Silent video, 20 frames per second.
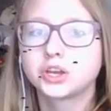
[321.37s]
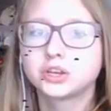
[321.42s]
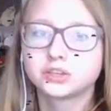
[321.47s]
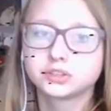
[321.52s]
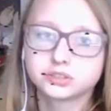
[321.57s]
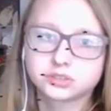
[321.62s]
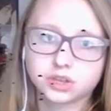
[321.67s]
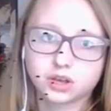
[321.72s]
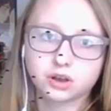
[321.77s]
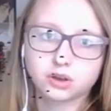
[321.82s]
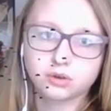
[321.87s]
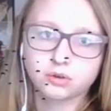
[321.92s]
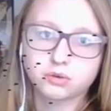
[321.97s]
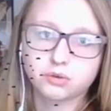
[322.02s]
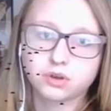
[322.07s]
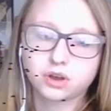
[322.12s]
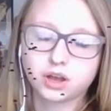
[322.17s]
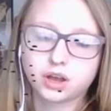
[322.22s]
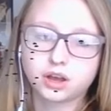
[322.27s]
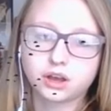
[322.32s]
So,
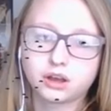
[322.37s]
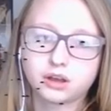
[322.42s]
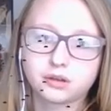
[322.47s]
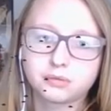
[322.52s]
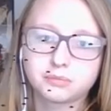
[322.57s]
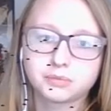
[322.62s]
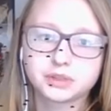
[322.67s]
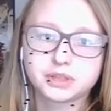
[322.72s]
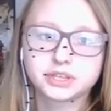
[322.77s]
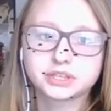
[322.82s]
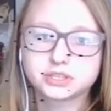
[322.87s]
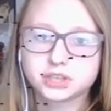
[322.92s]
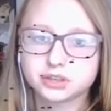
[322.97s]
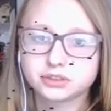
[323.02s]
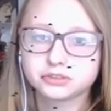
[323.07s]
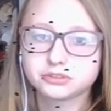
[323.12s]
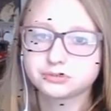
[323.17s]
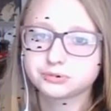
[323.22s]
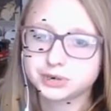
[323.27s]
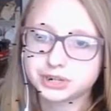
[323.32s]
the
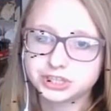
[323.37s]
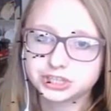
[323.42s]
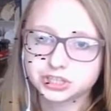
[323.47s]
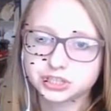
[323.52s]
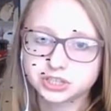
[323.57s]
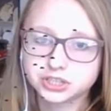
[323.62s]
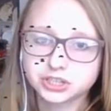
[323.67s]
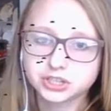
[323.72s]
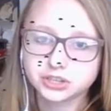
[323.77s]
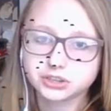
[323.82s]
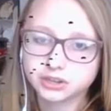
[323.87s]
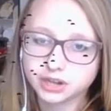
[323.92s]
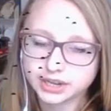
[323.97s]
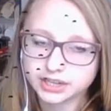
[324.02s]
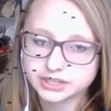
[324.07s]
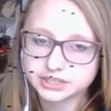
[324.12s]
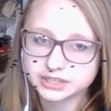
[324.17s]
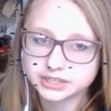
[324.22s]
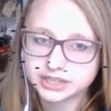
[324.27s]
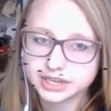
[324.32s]
southern region of the
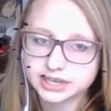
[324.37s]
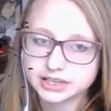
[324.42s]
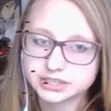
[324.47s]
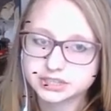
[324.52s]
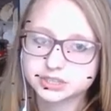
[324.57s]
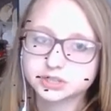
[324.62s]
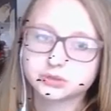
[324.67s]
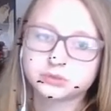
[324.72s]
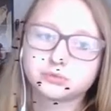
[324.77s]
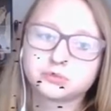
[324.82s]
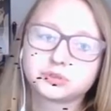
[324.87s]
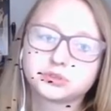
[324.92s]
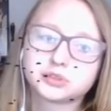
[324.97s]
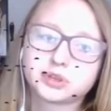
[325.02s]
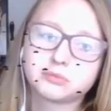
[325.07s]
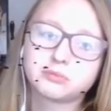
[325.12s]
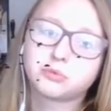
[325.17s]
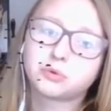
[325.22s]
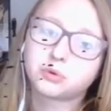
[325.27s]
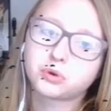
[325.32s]
United States was
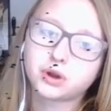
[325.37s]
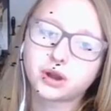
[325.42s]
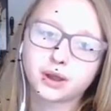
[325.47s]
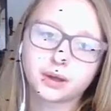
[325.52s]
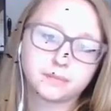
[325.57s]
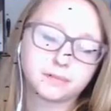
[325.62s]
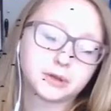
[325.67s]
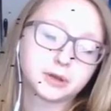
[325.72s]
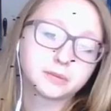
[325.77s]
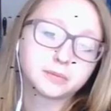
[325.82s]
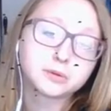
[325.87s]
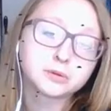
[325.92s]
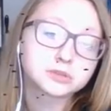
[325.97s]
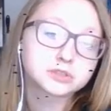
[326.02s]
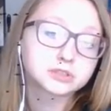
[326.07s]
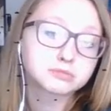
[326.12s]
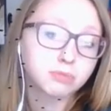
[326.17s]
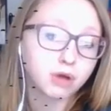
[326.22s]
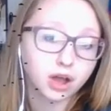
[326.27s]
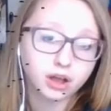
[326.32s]
a more habitable
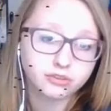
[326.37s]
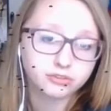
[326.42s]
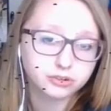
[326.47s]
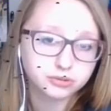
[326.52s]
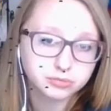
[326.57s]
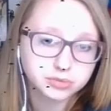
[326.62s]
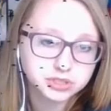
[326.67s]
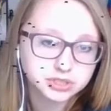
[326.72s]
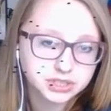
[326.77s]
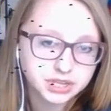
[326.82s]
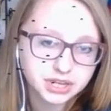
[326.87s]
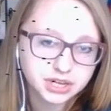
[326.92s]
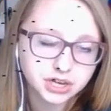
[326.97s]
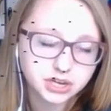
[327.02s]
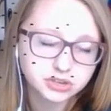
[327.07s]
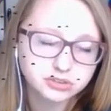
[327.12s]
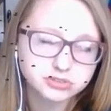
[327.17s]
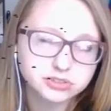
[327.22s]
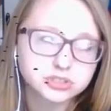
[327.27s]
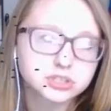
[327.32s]
spot for
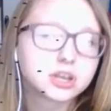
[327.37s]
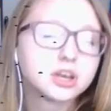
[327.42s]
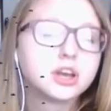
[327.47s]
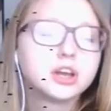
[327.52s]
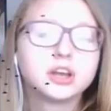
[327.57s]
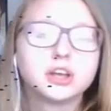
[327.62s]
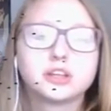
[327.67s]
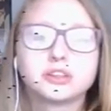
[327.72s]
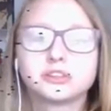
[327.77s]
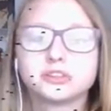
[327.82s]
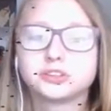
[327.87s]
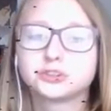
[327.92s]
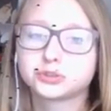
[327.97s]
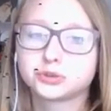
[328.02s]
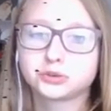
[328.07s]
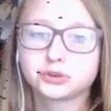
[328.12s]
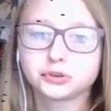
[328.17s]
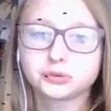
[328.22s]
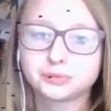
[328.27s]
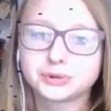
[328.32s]
mosquitoes. The
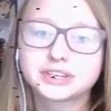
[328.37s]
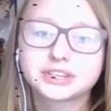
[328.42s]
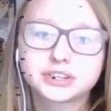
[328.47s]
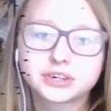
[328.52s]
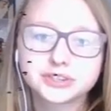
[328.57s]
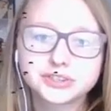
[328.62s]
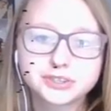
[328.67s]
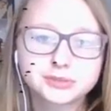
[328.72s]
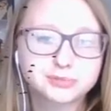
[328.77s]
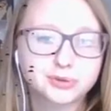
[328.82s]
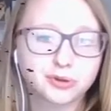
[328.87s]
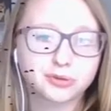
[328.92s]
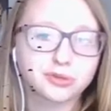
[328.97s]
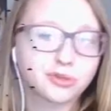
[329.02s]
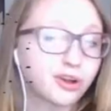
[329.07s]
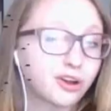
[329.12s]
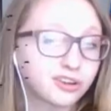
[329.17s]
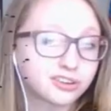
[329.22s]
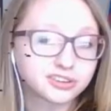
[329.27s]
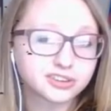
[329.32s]
shorter winters
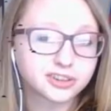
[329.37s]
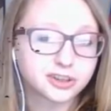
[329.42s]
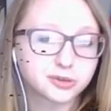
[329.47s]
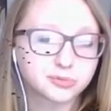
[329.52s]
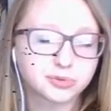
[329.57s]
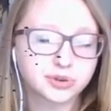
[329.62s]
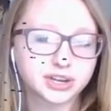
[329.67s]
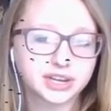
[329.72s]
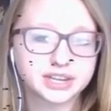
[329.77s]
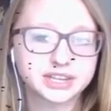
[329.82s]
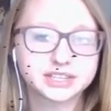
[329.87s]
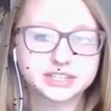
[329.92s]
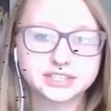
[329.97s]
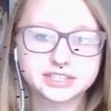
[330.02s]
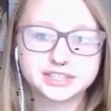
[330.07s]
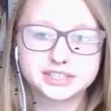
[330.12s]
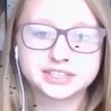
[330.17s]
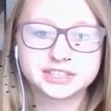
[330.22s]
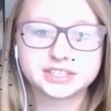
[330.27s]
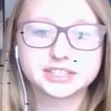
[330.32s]
prolonged their breeding
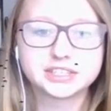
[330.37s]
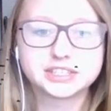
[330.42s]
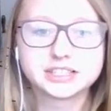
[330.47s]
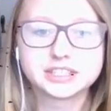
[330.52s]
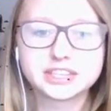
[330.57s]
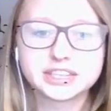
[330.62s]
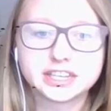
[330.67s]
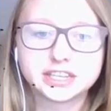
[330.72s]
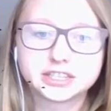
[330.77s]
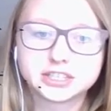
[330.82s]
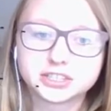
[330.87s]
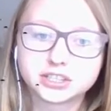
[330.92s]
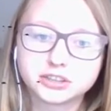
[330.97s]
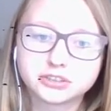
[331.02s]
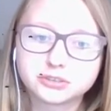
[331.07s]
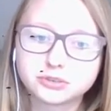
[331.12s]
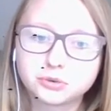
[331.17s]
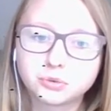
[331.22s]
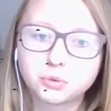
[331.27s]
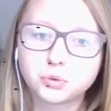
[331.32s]
seasons, and
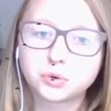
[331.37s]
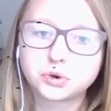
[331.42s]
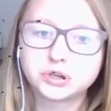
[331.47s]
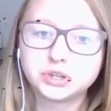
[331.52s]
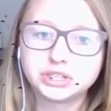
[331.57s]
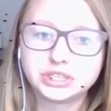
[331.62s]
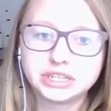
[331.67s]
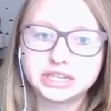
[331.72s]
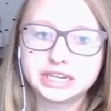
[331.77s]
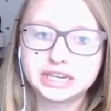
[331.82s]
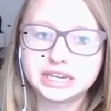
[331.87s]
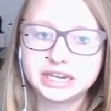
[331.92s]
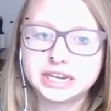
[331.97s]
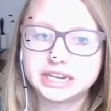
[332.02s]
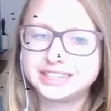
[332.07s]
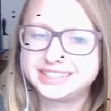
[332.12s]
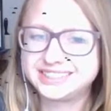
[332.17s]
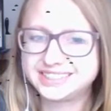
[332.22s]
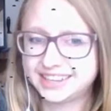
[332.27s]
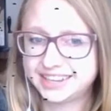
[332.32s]
southern quarantine
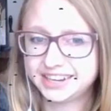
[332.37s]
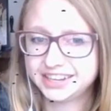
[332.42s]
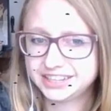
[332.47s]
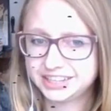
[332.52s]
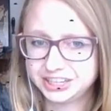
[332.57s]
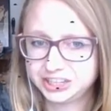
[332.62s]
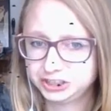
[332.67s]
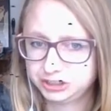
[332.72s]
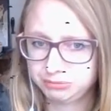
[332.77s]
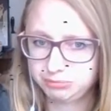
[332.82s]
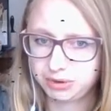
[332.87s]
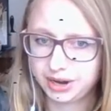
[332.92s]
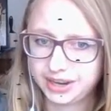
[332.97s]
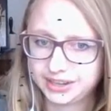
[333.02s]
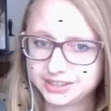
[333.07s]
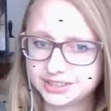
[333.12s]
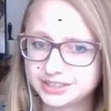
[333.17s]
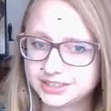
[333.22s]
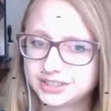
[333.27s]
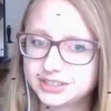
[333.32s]
and sanitation
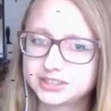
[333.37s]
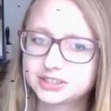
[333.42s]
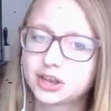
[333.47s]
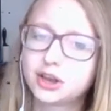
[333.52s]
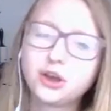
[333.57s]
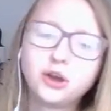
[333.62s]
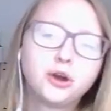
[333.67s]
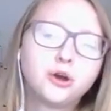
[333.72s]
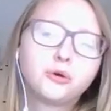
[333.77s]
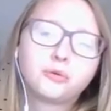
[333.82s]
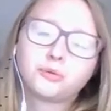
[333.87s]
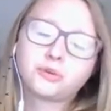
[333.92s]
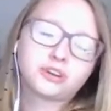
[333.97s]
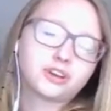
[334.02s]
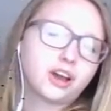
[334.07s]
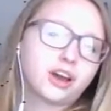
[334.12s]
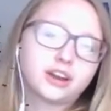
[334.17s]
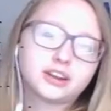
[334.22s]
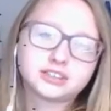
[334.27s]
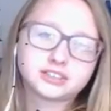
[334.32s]
practices were
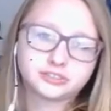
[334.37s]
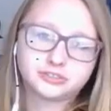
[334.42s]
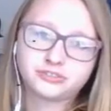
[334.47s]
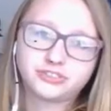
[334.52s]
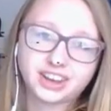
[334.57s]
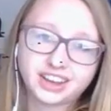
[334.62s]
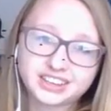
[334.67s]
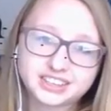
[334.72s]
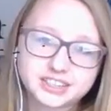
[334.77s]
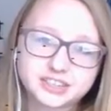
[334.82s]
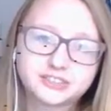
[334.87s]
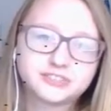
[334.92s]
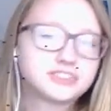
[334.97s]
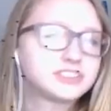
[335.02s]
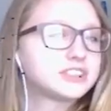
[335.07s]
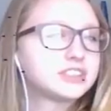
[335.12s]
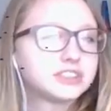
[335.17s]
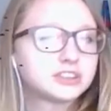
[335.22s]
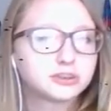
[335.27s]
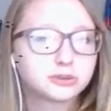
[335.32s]
not as effective
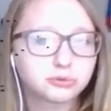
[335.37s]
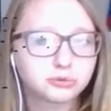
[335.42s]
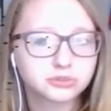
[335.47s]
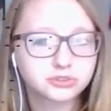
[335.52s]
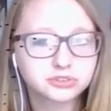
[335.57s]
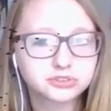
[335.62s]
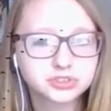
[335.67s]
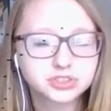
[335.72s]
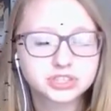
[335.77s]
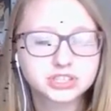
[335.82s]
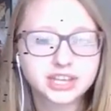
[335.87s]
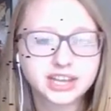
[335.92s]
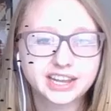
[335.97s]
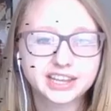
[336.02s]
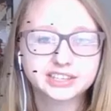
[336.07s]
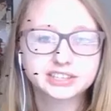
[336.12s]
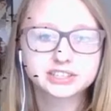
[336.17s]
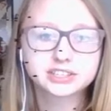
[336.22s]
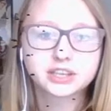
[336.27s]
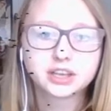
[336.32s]
as in the northern
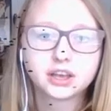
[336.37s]
states.